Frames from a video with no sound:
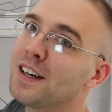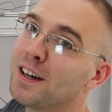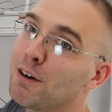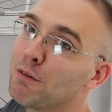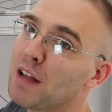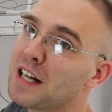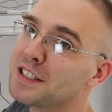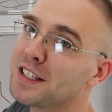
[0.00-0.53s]

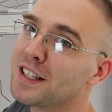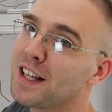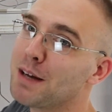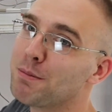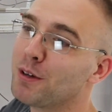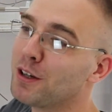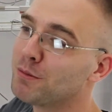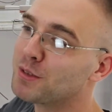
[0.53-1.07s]
flashing light
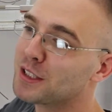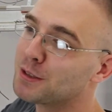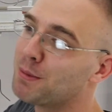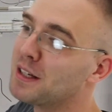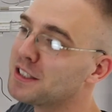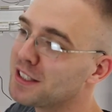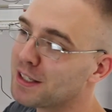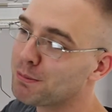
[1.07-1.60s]
bulbs,
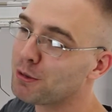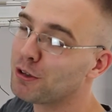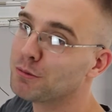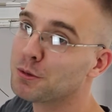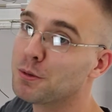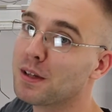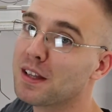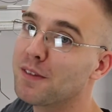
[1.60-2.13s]
especially
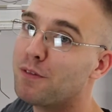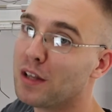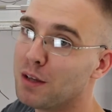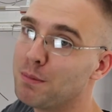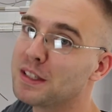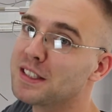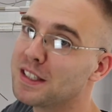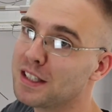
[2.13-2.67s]
bulbs with
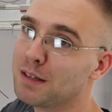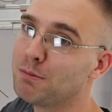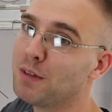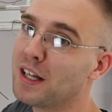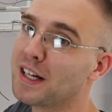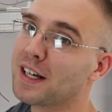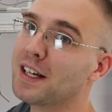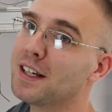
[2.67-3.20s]
filaments in them
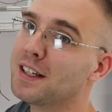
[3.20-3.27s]
like